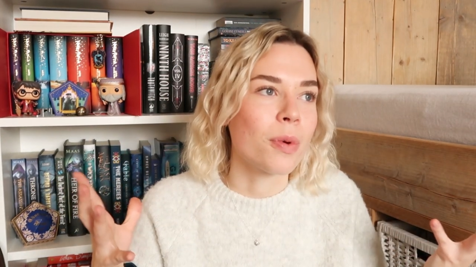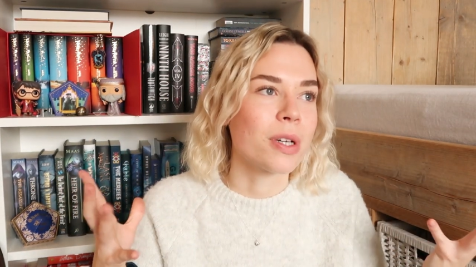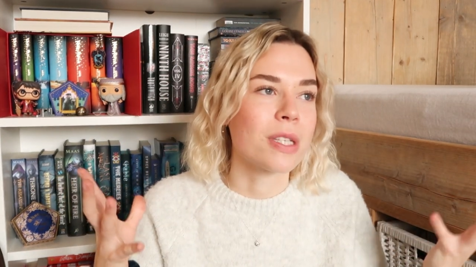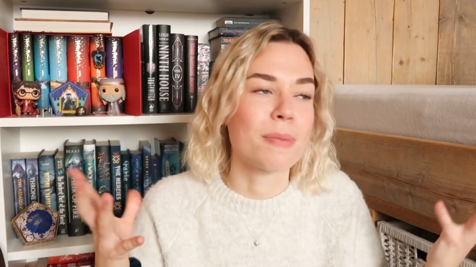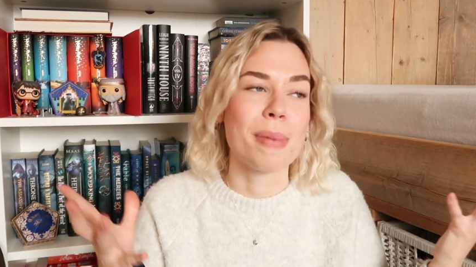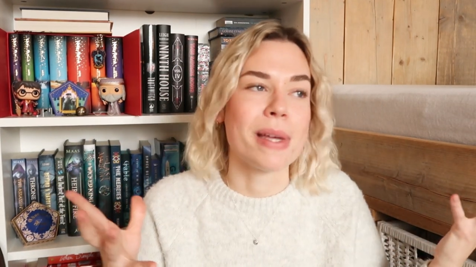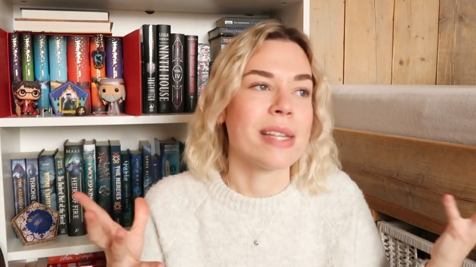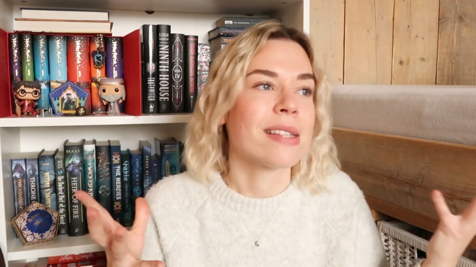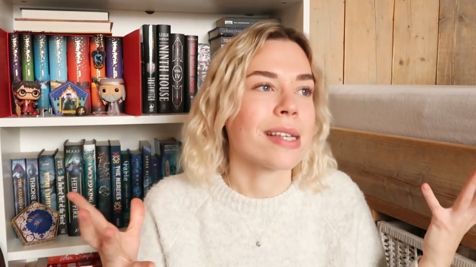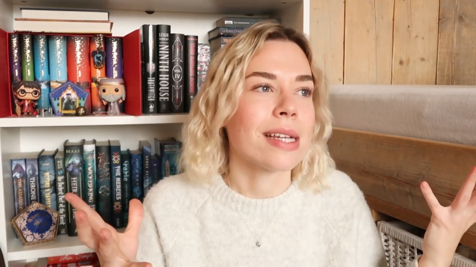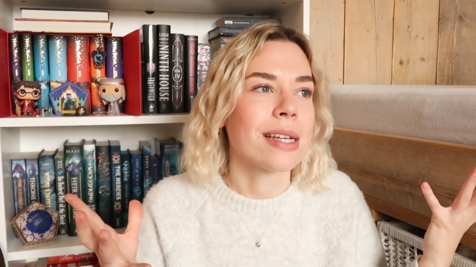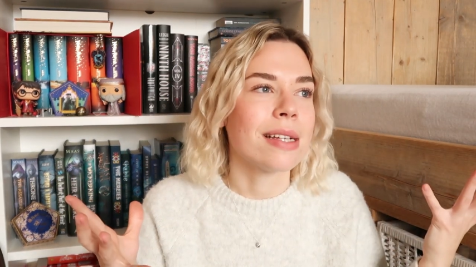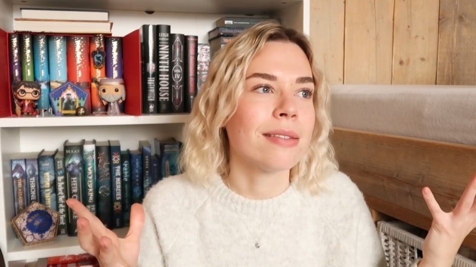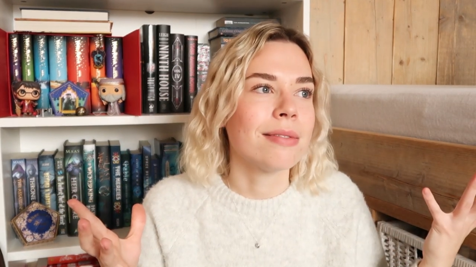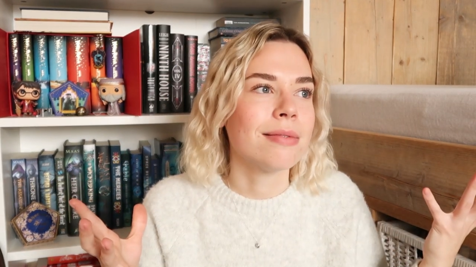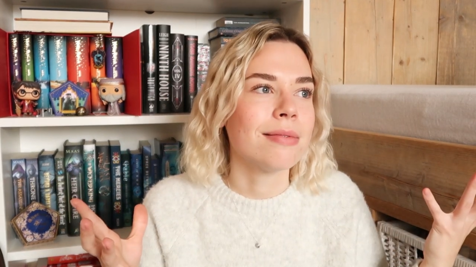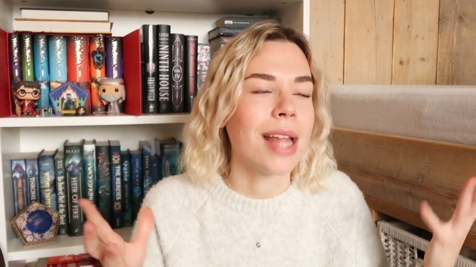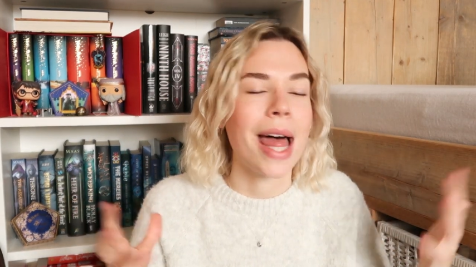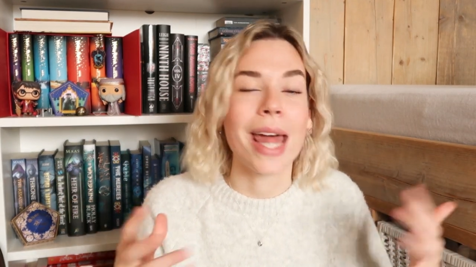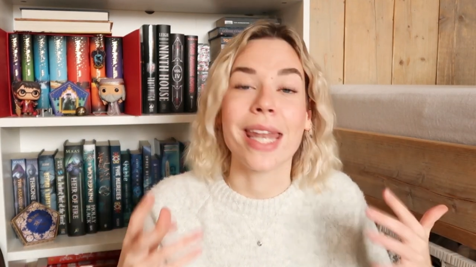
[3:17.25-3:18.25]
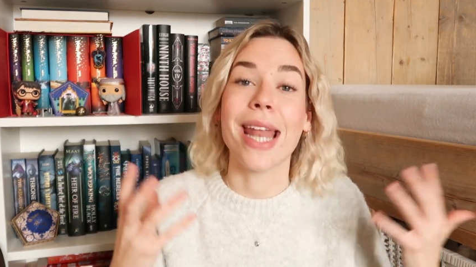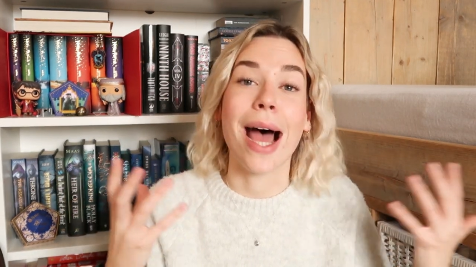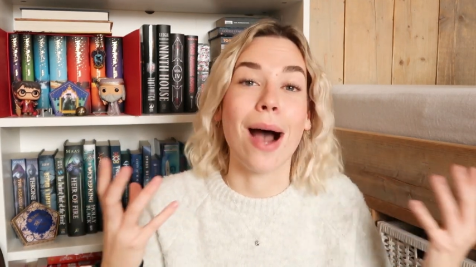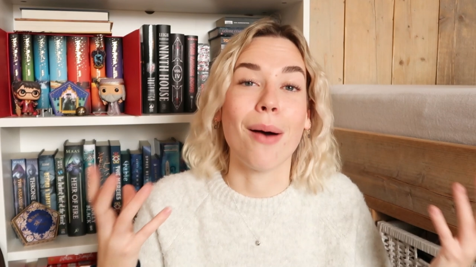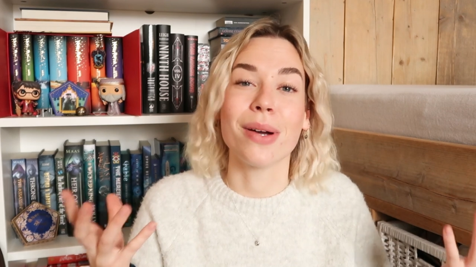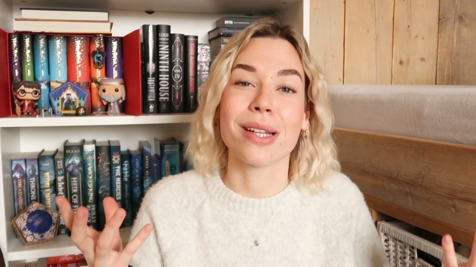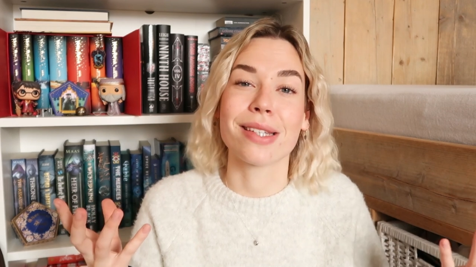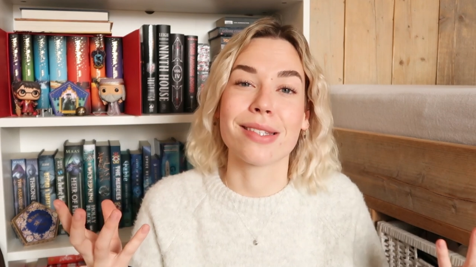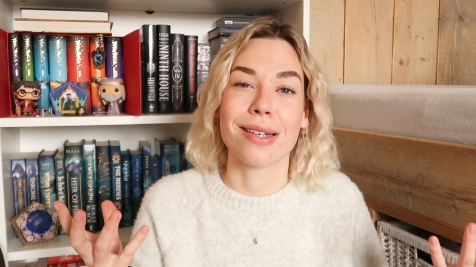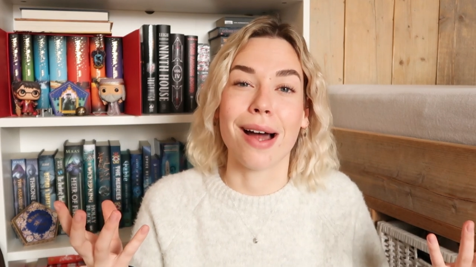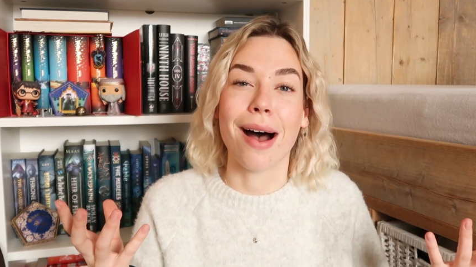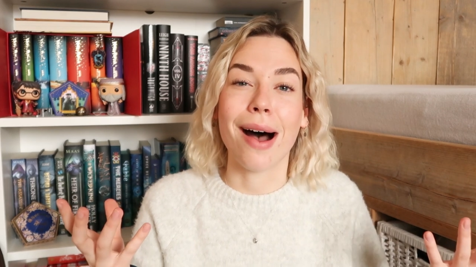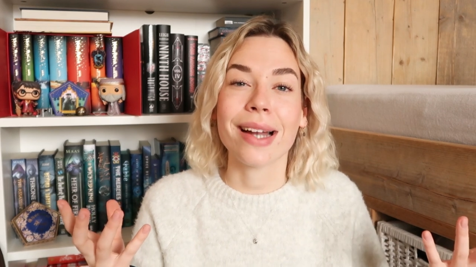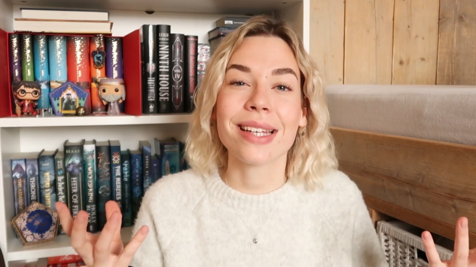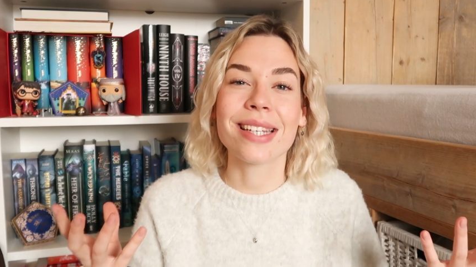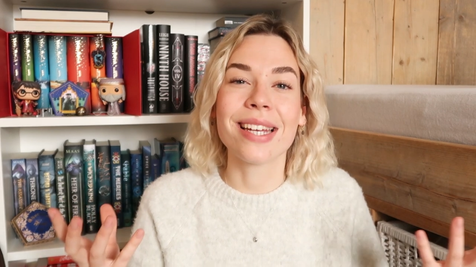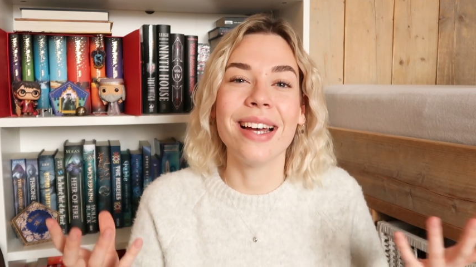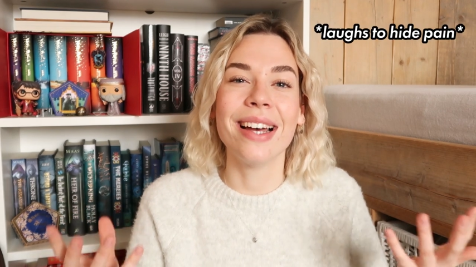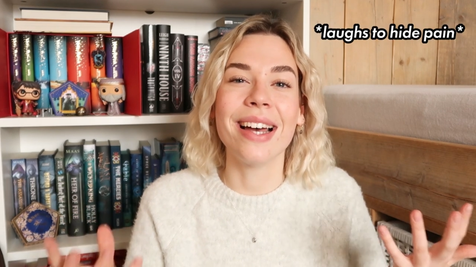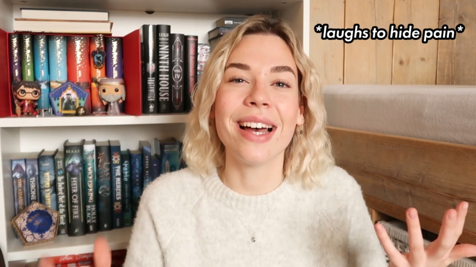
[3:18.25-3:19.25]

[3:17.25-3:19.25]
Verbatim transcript: was busy and now it's not.